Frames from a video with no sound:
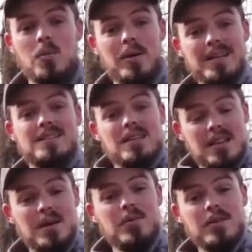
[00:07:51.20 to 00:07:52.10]
but it's
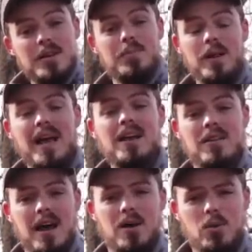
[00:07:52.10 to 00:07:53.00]
deliberately planned
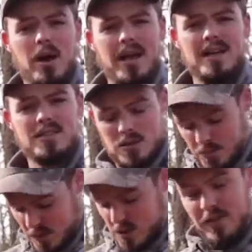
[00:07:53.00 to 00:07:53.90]
that way it's
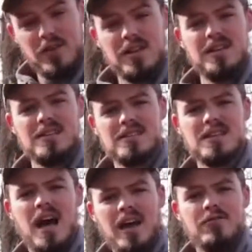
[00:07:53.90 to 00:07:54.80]
specifically
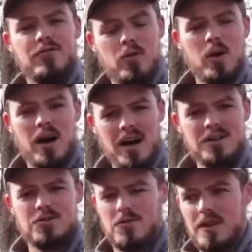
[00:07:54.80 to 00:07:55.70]
designed for a
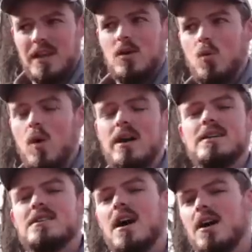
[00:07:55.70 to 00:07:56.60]
hunter thinking what
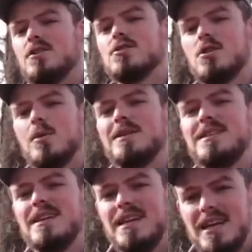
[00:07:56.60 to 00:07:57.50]
is a hunter going
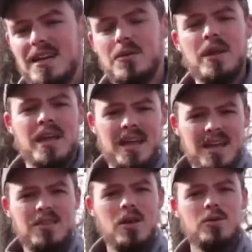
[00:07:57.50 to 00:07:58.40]
to need
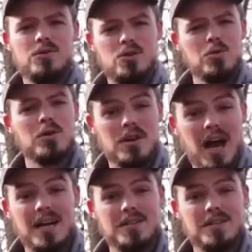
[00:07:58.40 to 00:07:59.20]
in those do or die